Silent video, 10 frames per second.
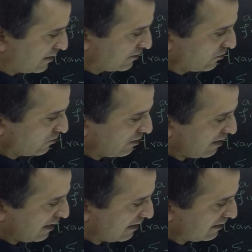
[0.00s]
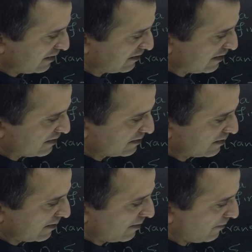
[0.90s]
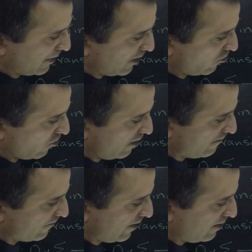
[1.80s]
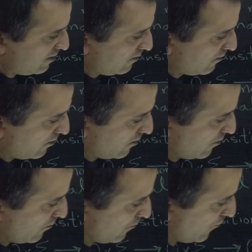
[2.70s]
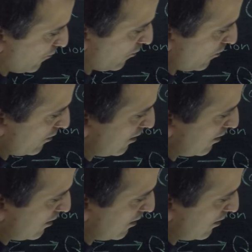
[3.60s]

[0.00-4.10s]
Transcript: So this is my column 1 for